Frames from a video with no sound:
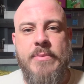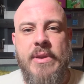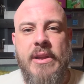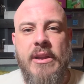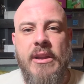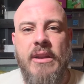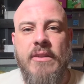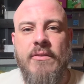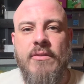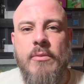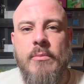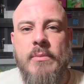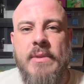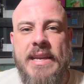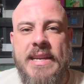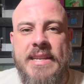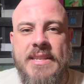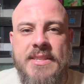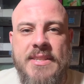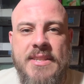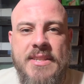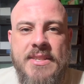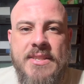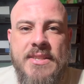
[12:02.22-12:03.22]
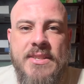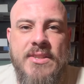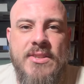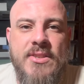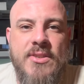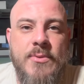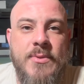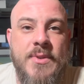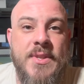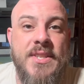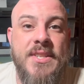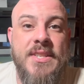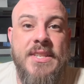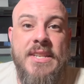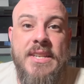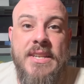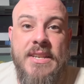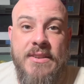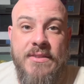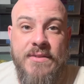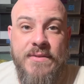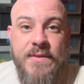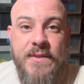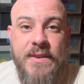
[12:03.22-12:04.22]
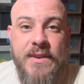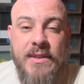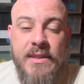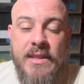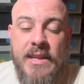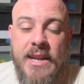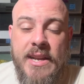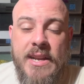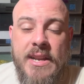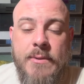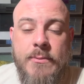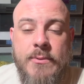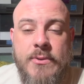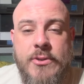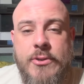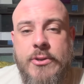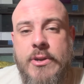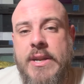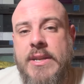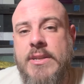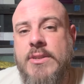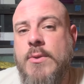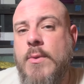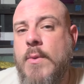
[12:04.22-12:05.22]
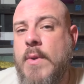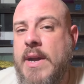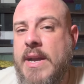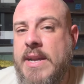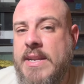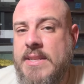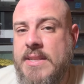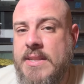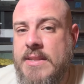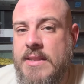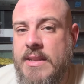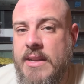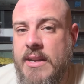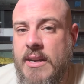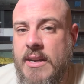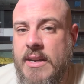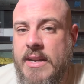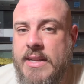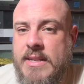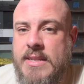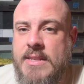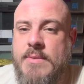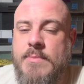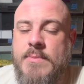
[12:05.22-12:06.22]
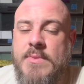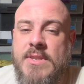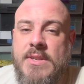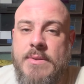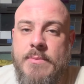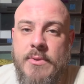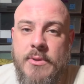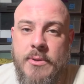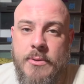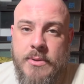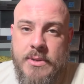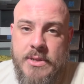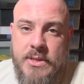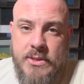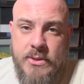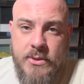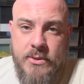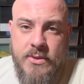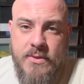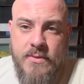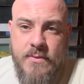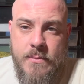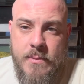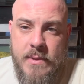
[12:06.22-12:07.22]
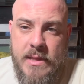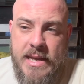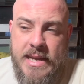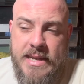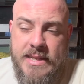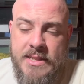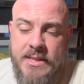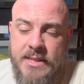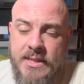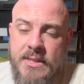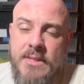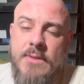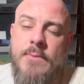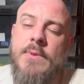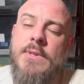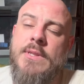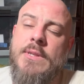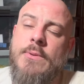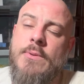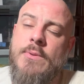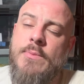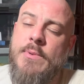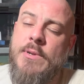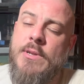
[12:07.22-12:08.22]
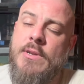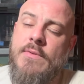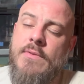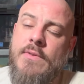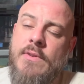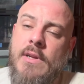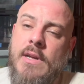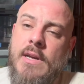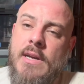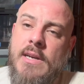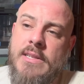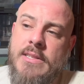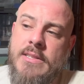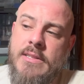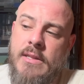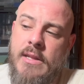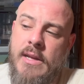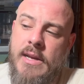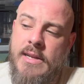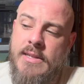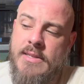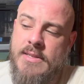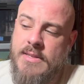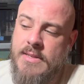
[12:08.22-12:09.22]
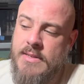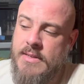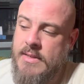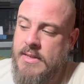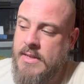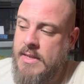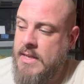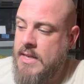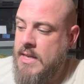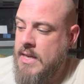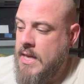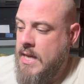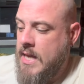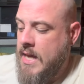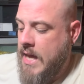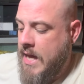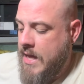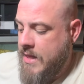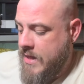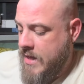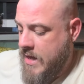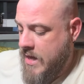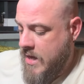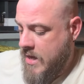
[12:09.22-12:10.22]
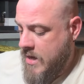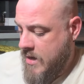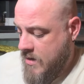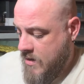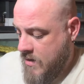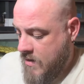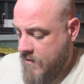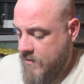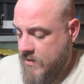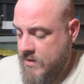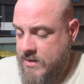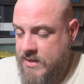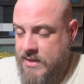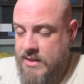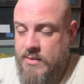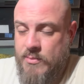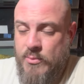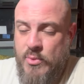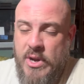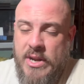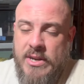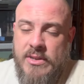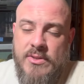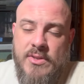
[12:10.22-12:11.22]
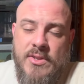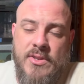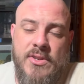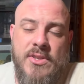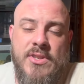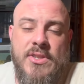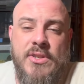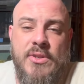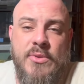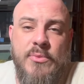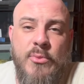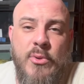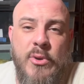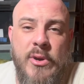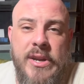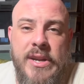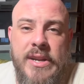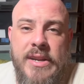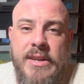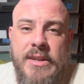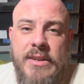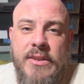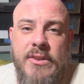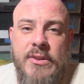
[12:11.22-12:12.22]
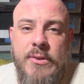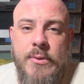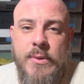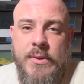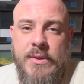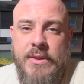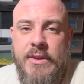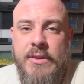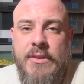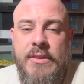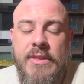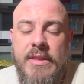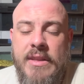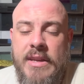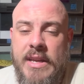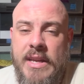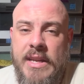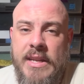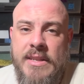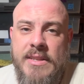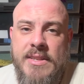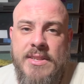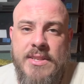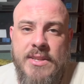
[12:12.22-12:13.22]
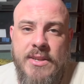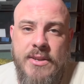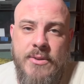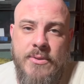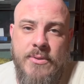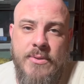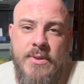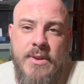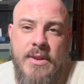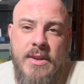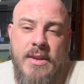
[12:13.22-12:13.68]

pairing from last season, so we'll see if lightning will strike twice in there and get some similar results from last season with those beautiful ocelots. And then obviously the Brettles are still breeding and doing their thing. So